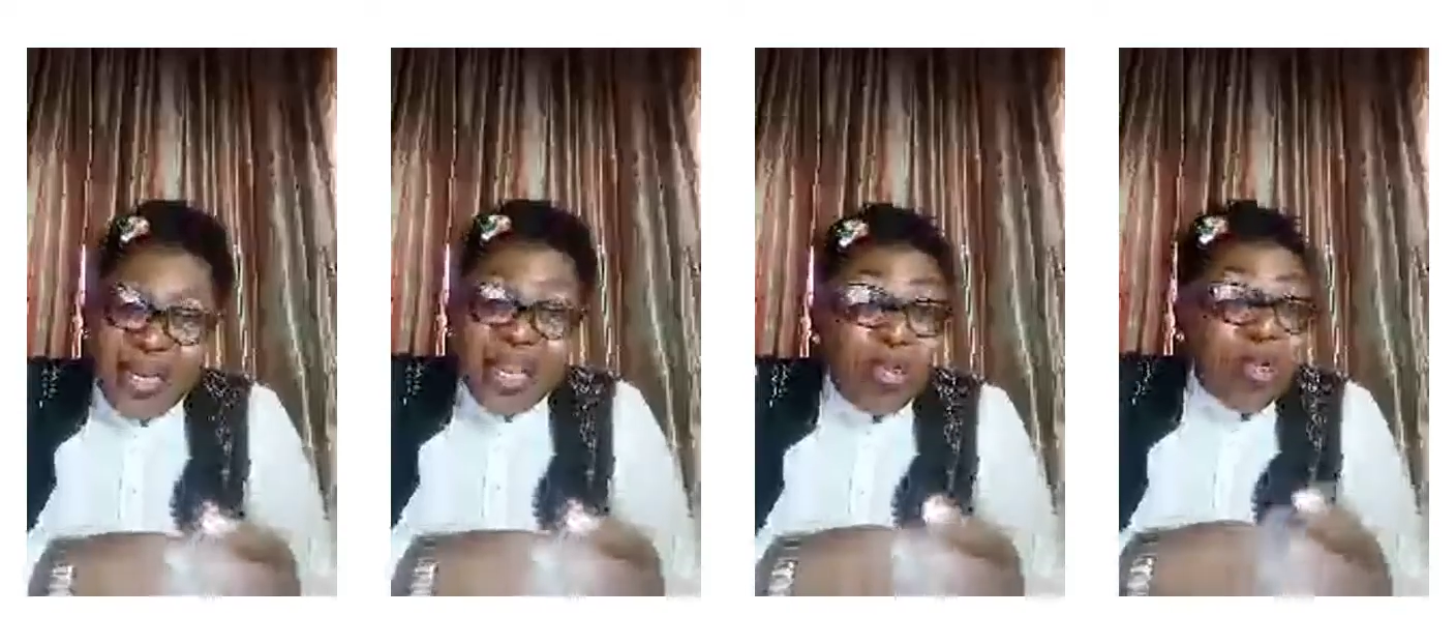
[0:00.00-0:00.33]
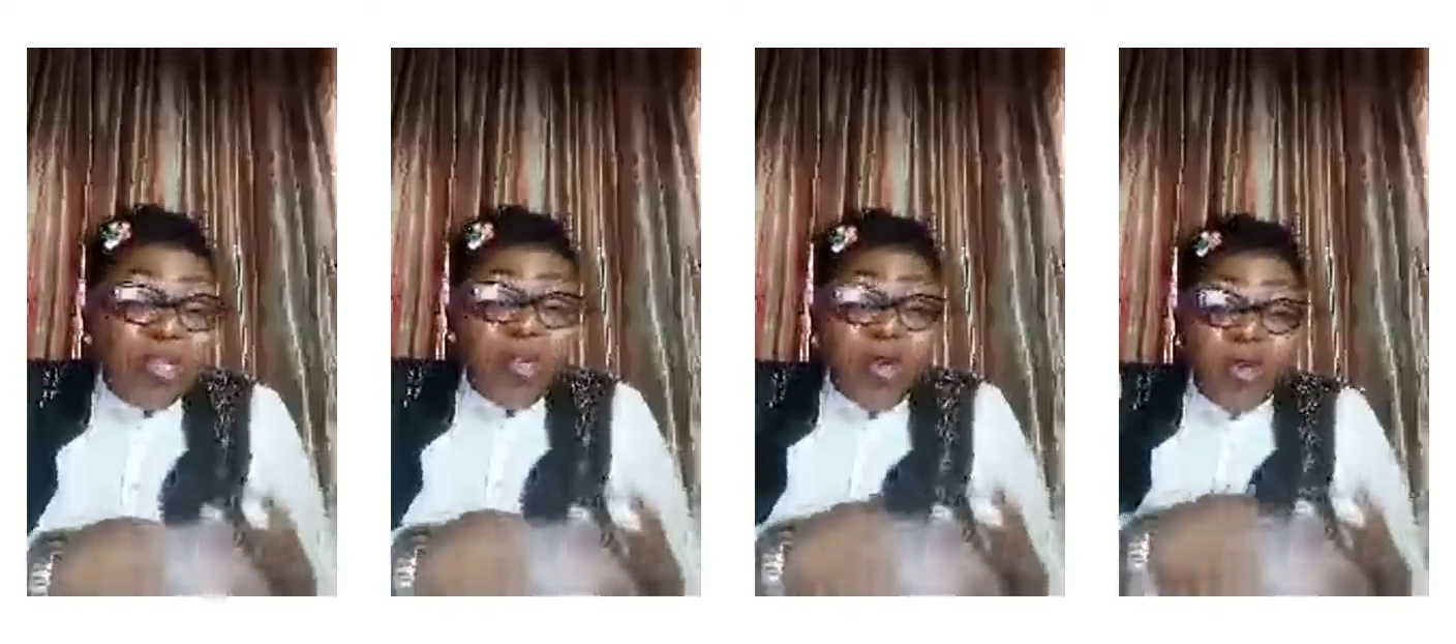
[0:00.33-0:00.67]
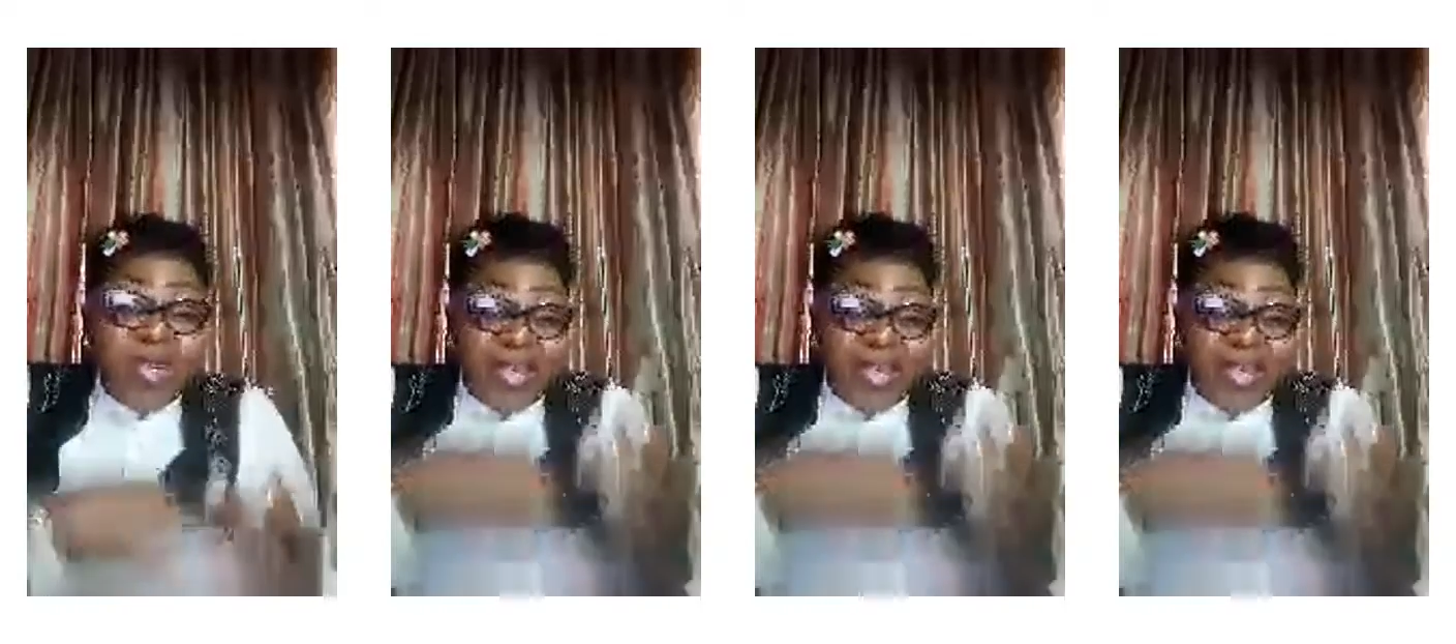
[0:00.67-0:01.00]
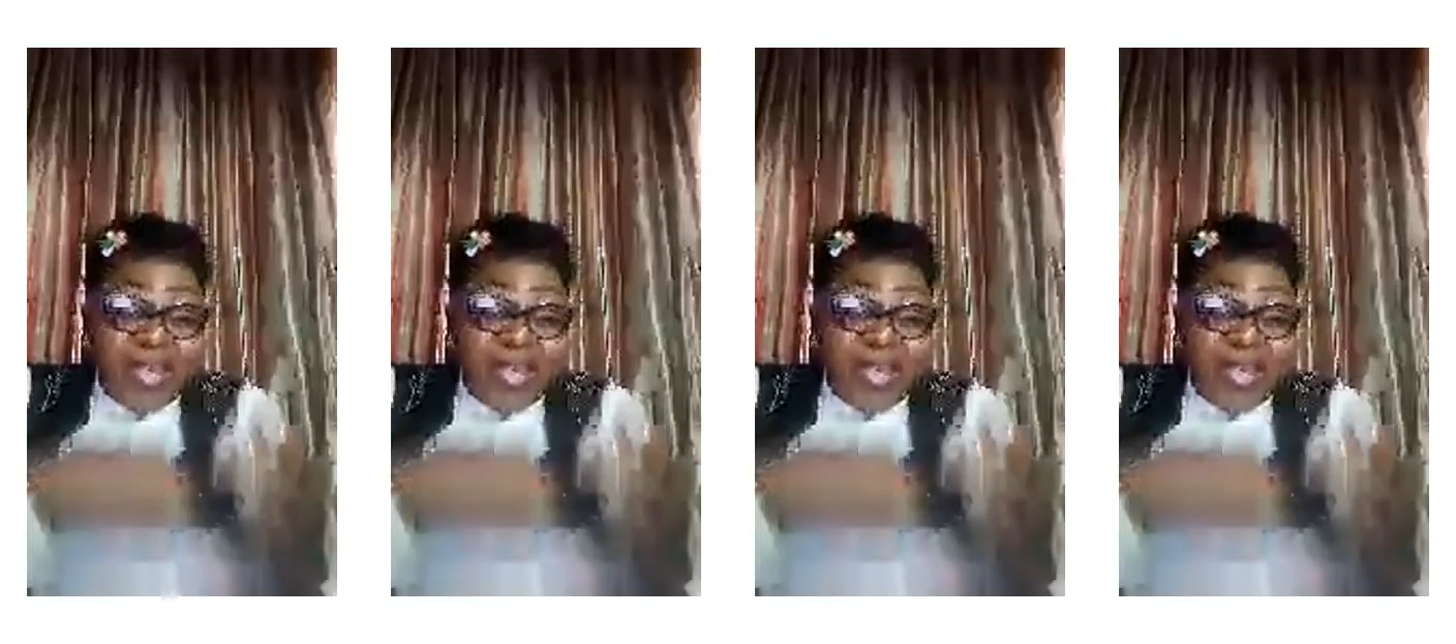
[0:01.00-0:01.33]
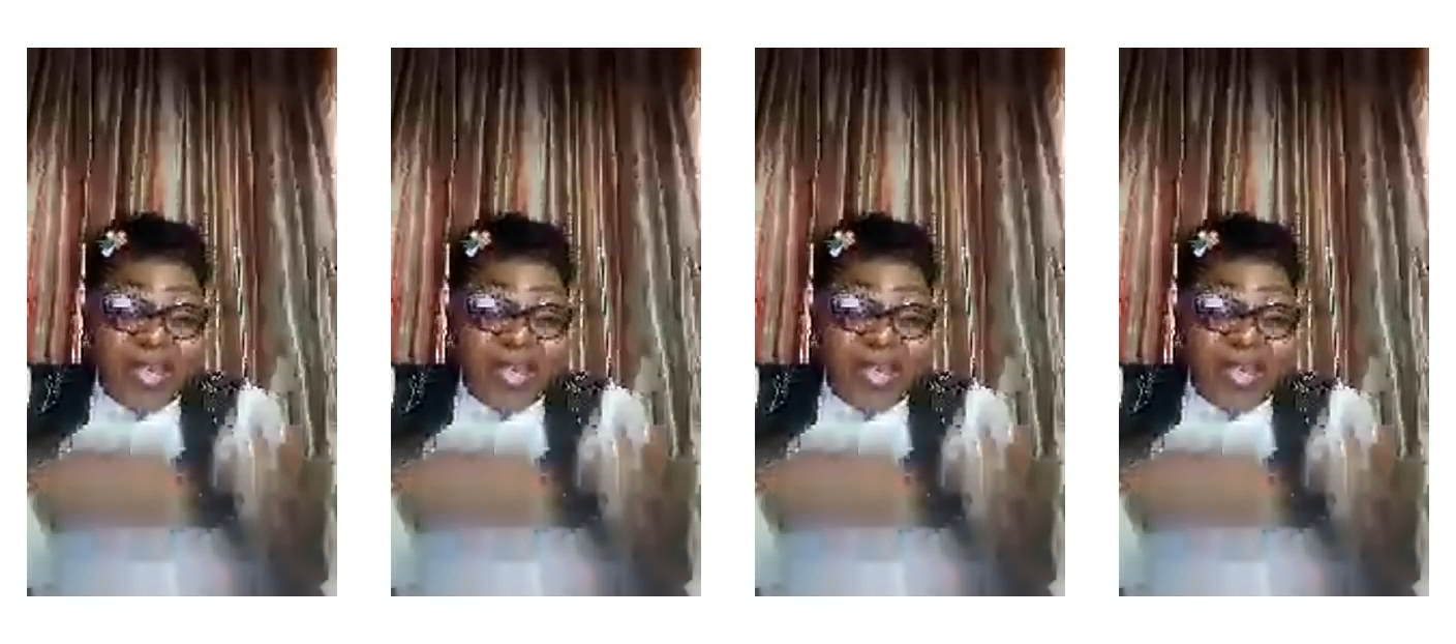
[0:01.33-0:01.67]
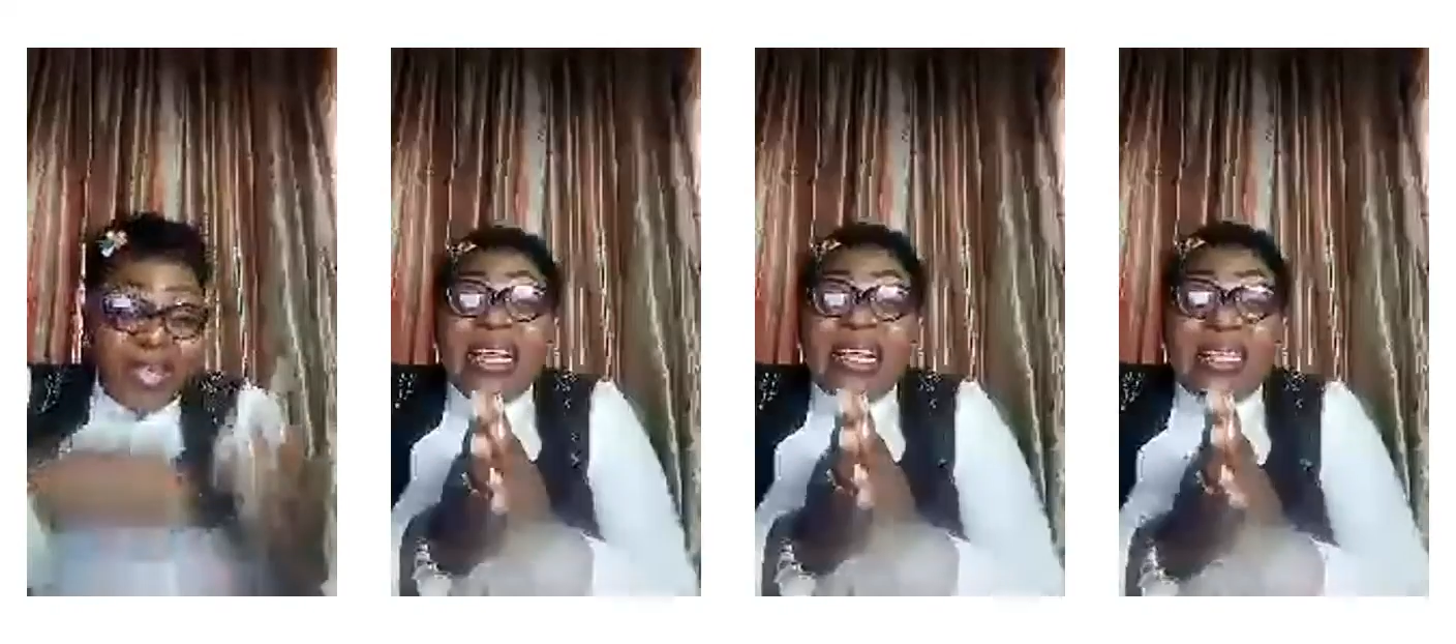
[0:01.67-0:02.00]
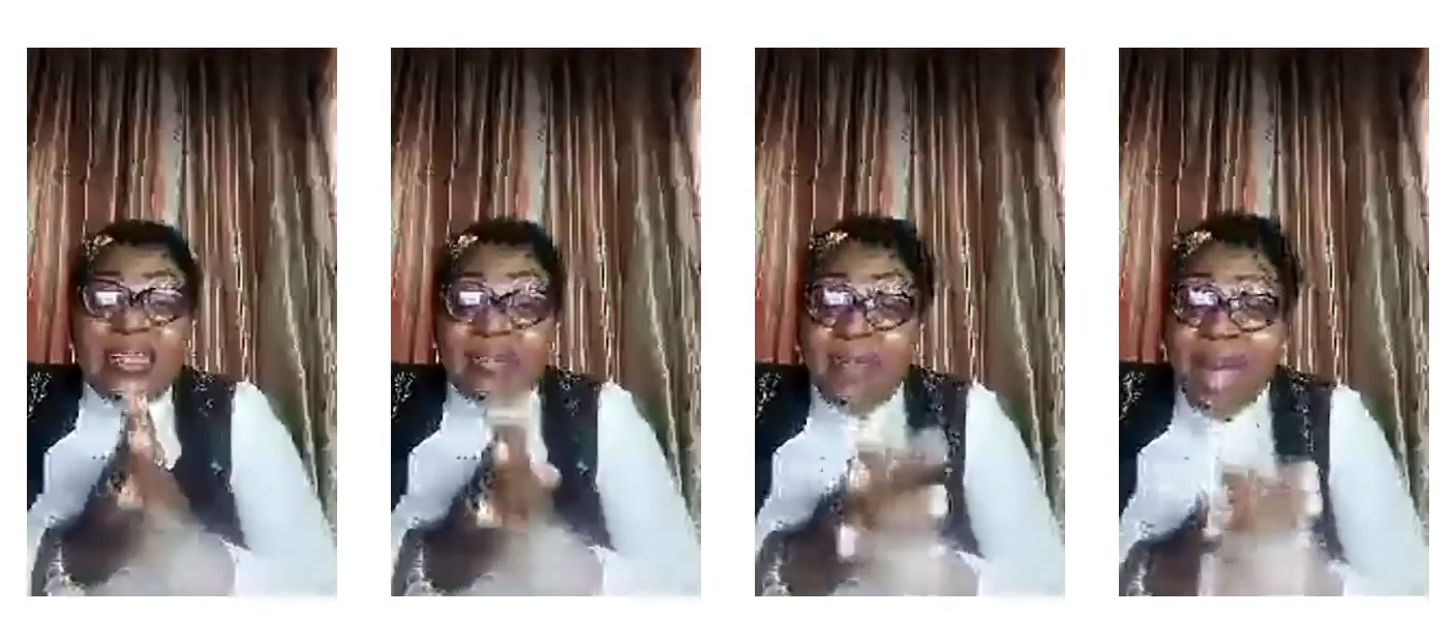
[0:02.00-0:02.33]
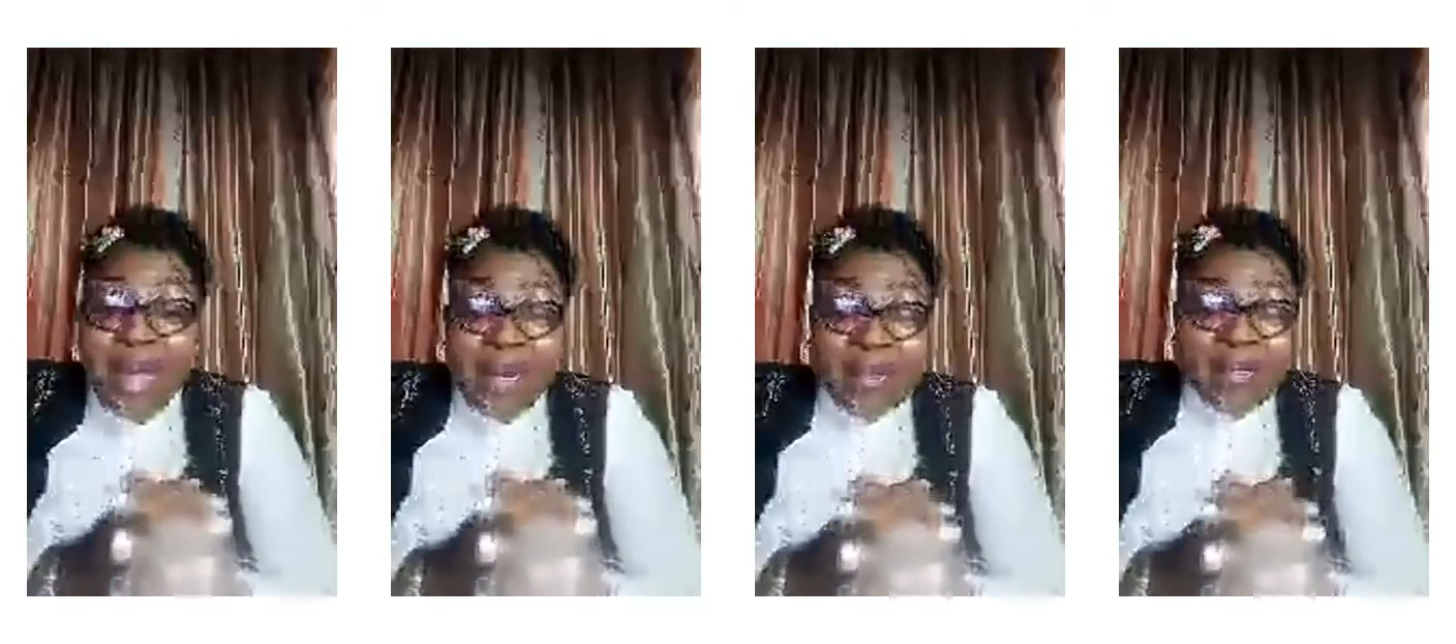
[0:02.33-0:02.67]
They do not know that the men